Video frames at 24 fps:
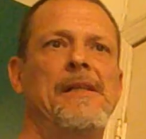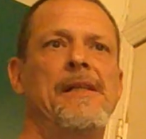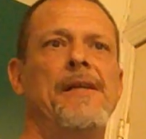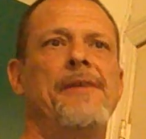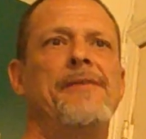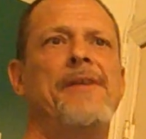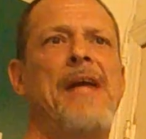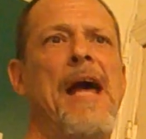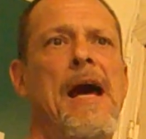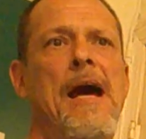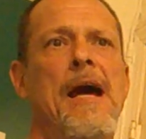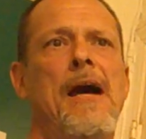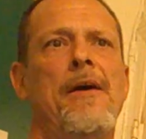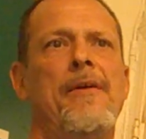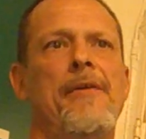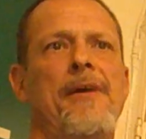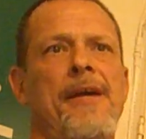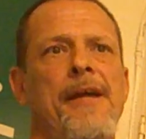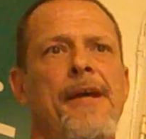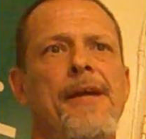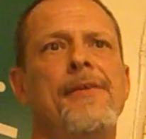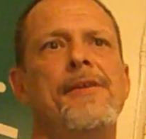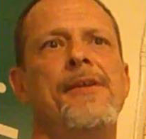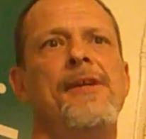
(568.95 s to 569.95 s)
Now,
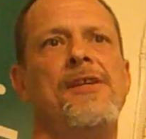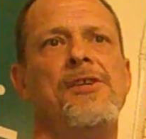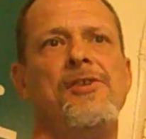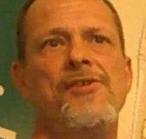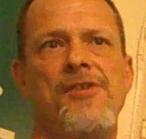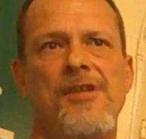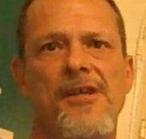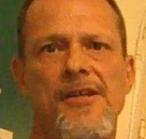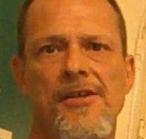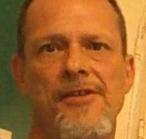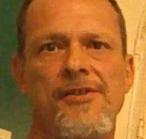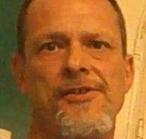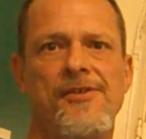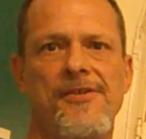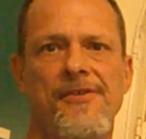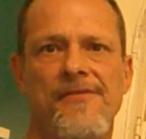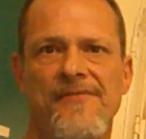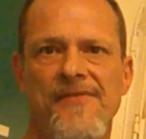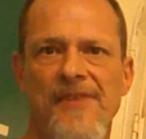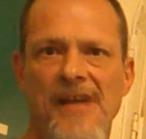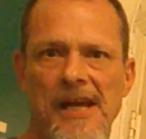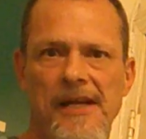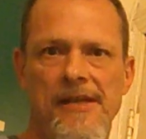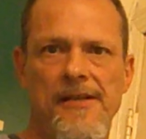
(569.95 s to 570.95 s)
in these years of
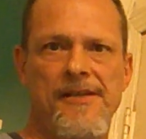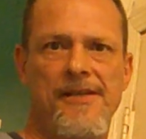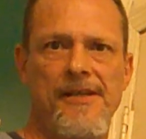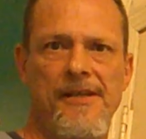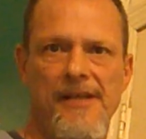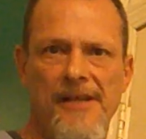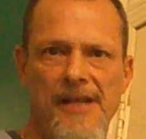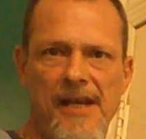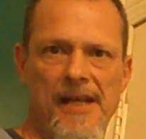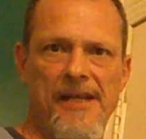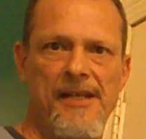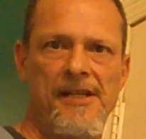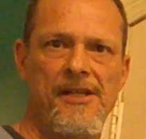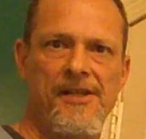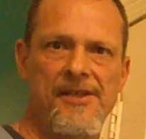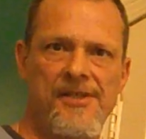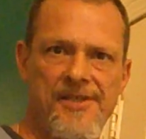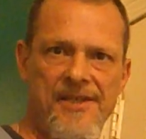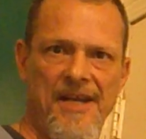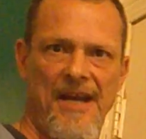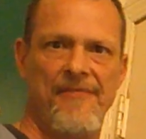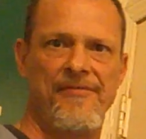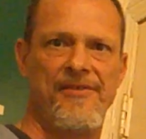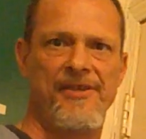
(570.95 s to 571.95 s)

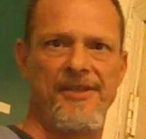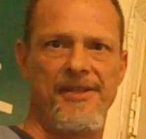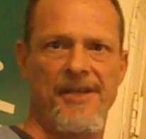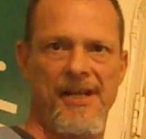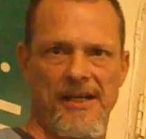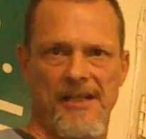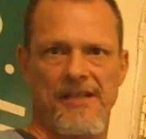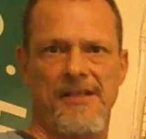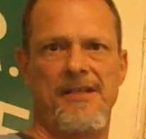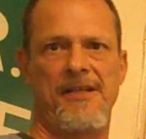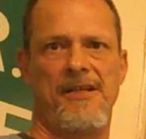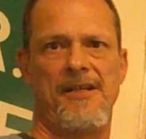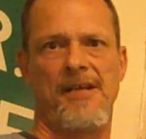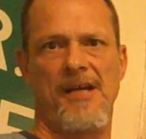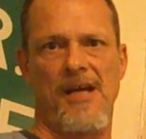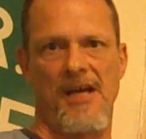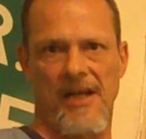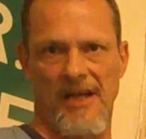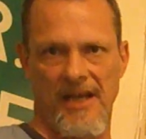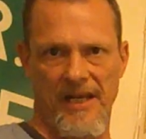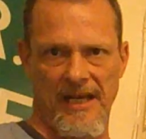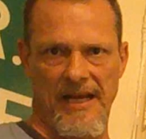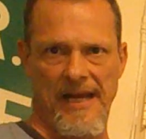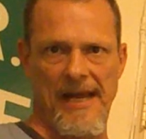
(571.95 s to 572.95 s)
1997,
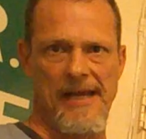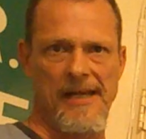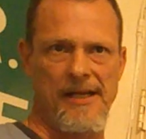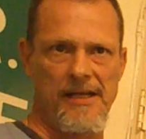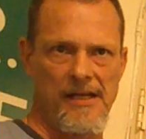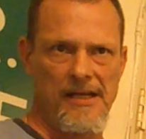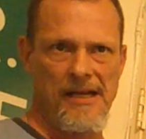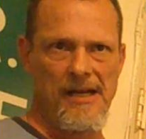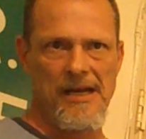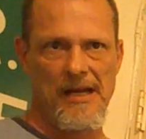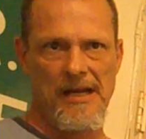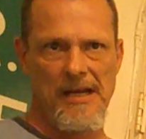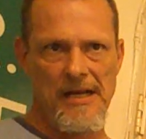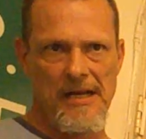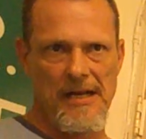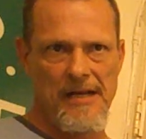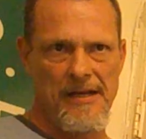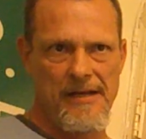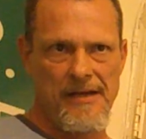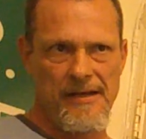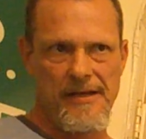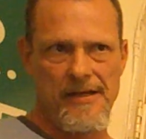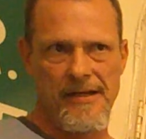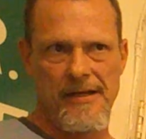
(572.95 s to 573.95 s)
1998,
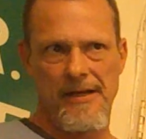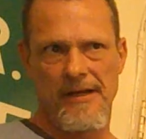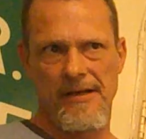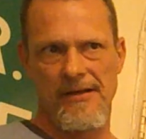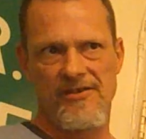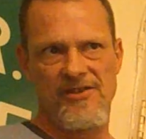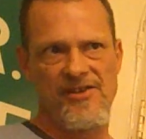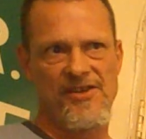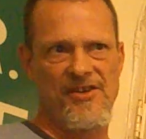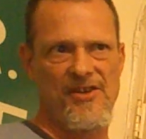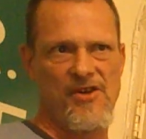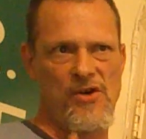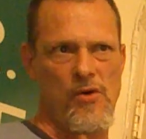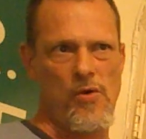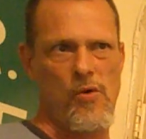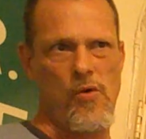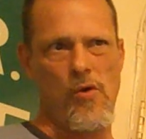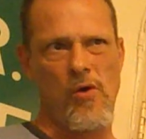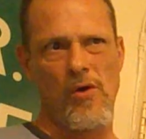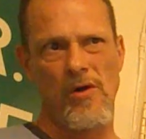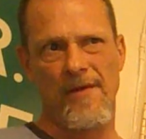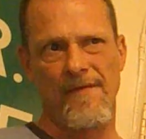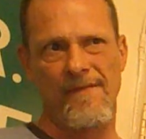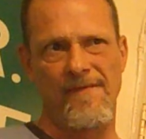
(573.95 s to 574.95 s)
there's in the
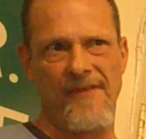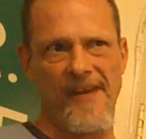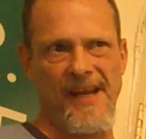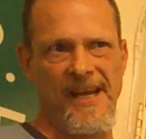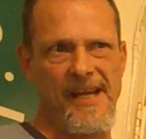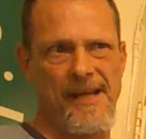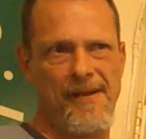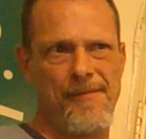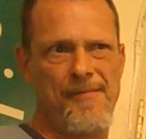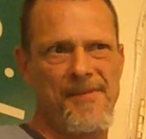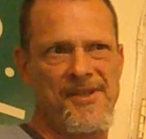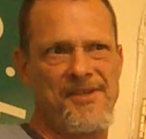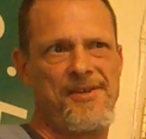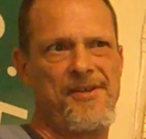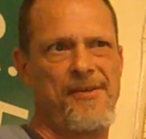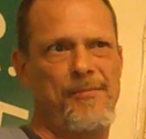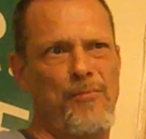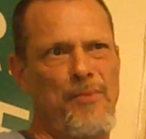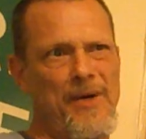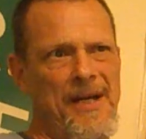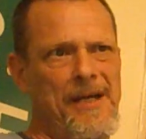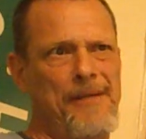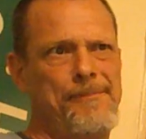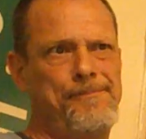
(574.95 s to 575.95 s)
Hall of Fame
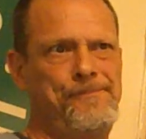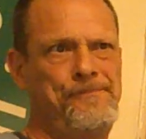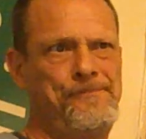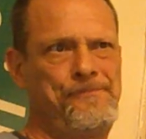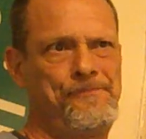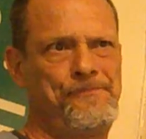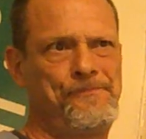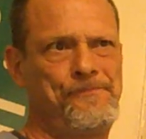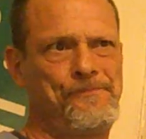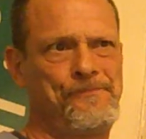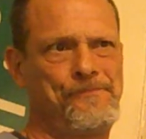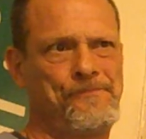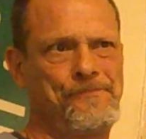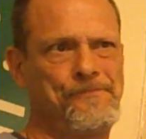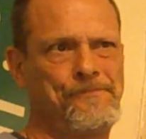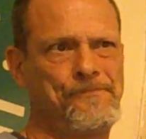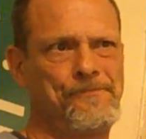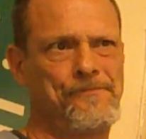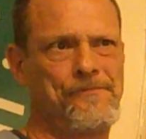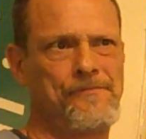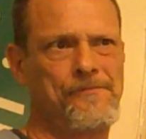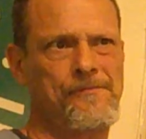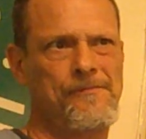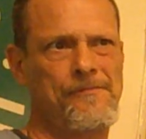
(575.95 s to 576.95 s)
somewhere,
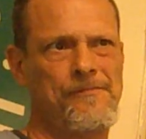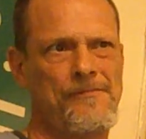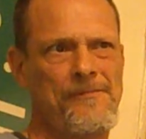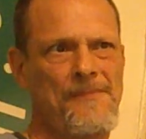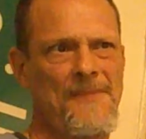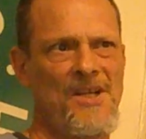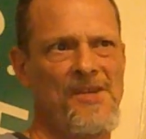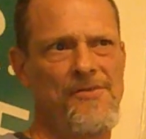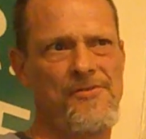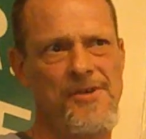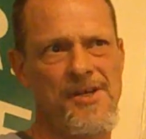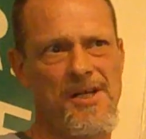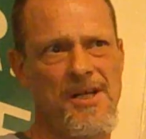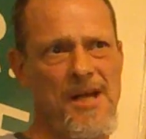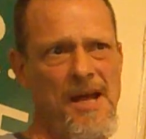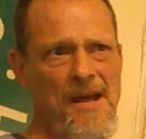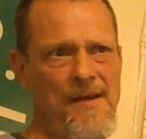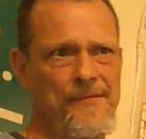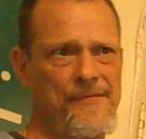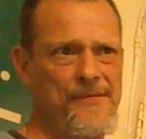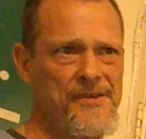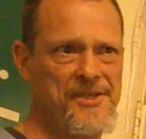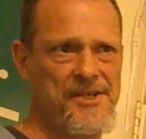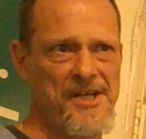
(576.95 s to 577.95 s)
there's a
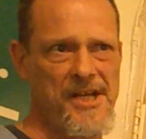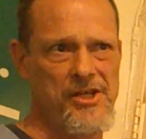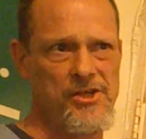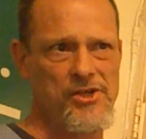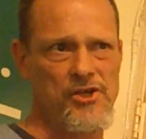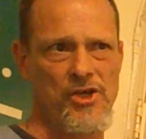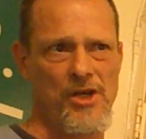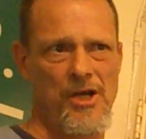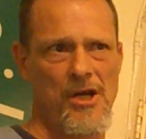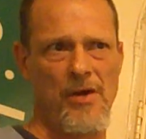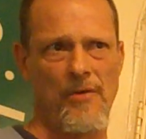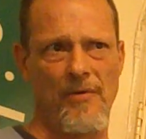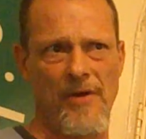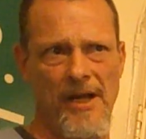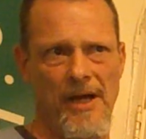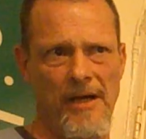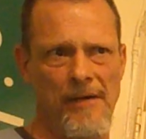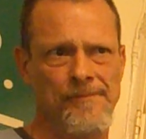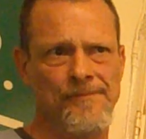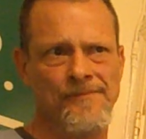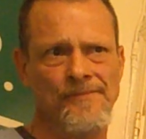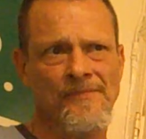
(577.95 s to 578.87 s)
conversation going on.